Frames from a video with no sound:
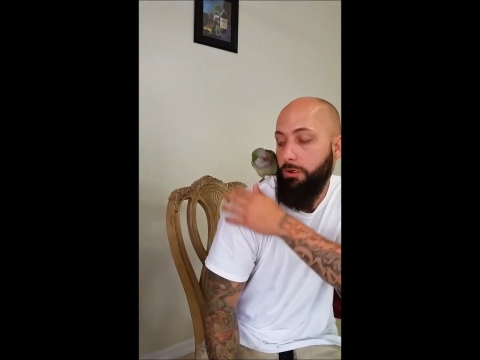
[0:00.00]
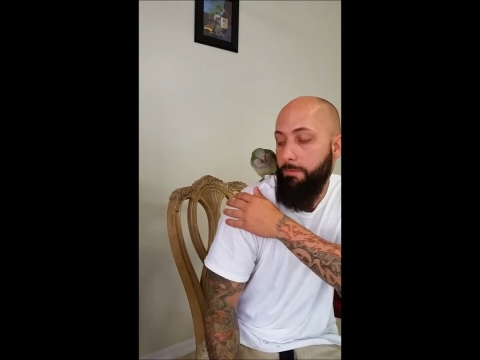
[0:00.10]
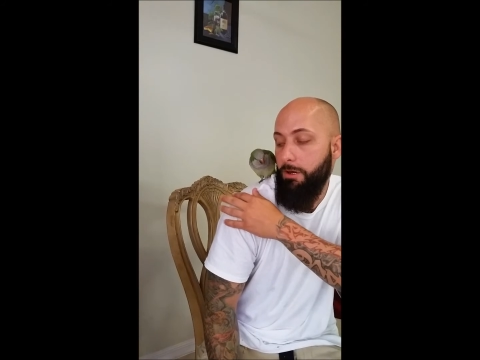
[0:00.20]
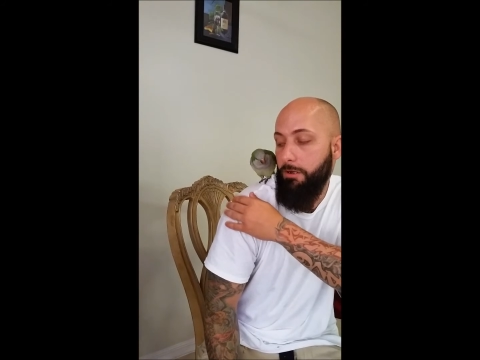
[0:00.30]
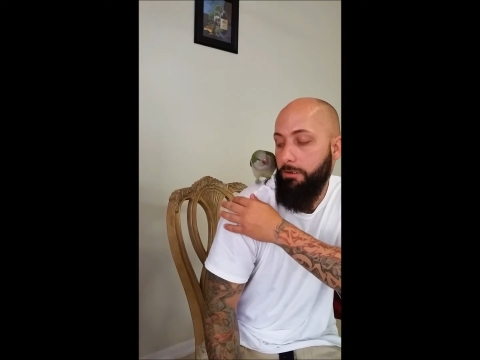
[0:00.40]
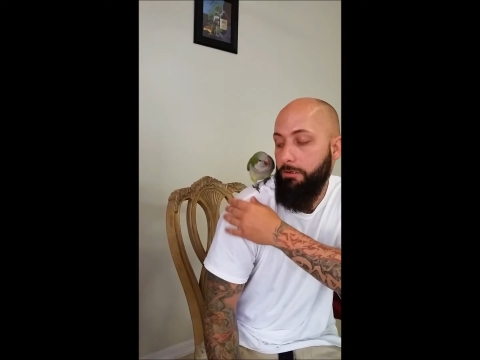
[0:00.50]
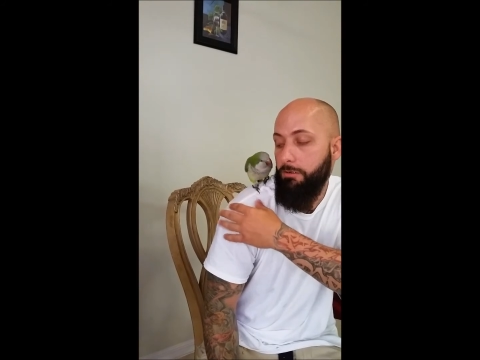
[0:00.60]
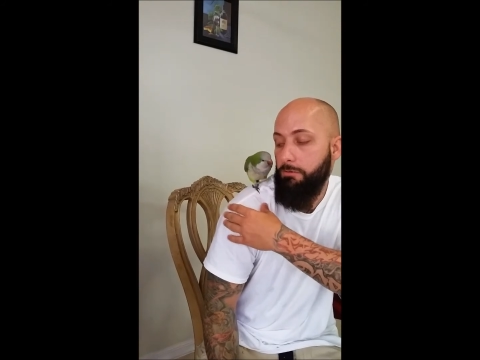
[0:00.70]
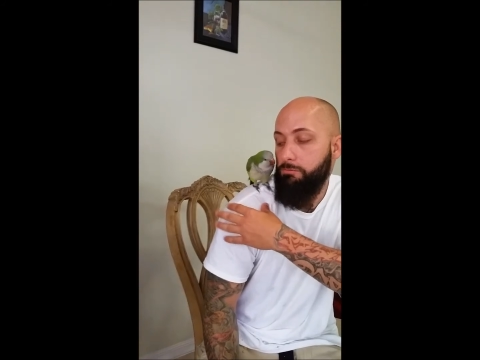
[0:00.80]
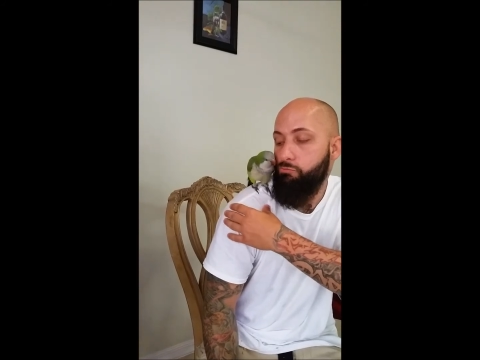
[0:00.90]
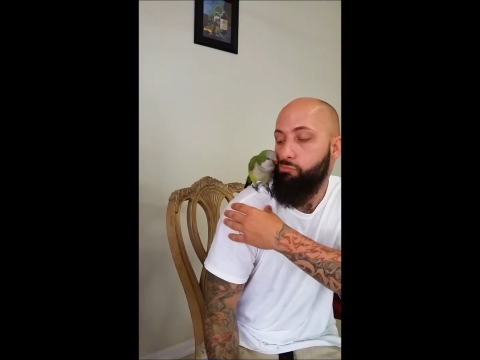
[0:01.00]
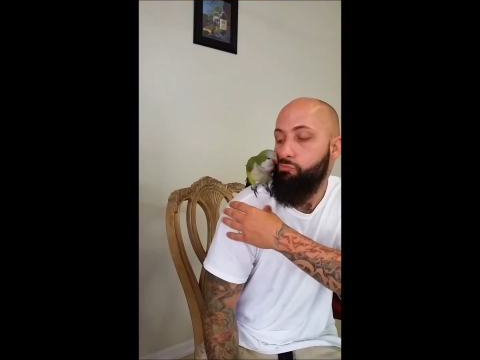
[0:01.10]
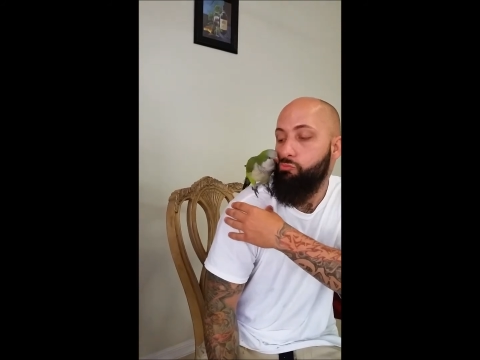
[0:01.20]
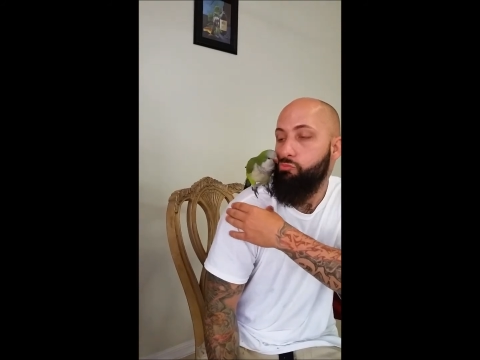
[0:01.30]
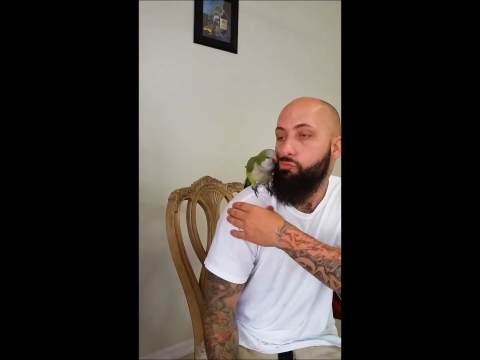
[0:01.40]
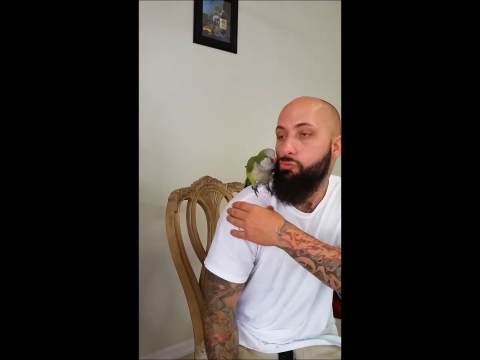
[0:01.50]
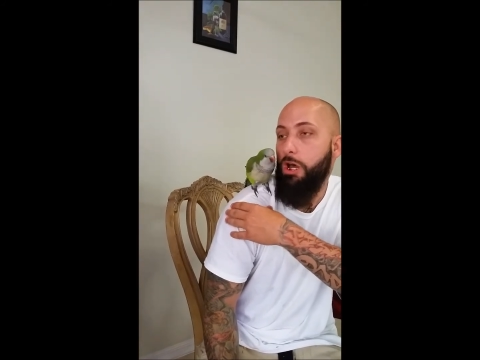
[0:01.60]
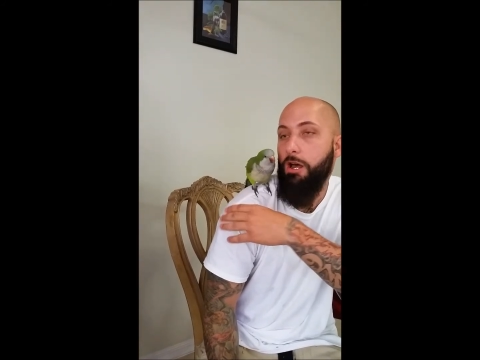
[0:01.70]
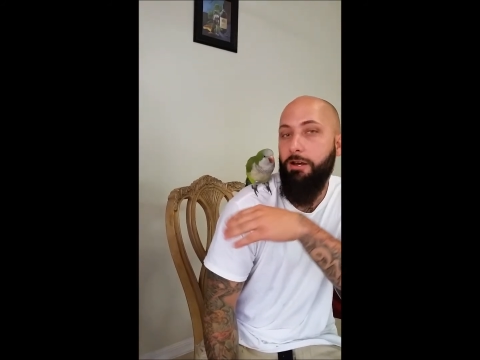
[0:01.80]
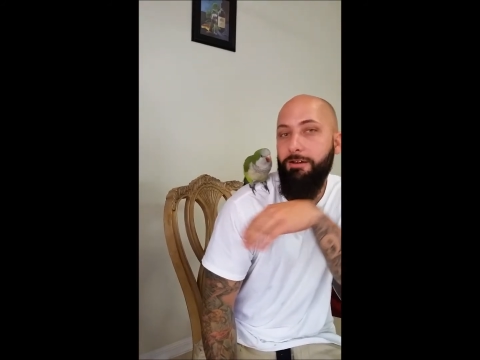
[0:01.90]
Come on.
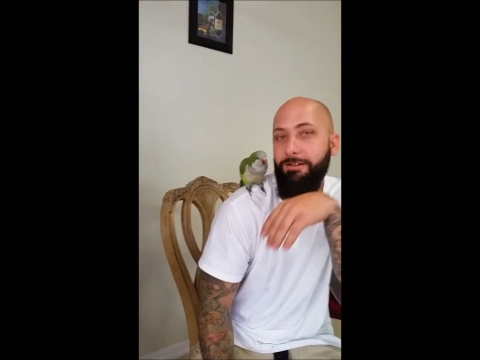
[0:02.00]
Mwah.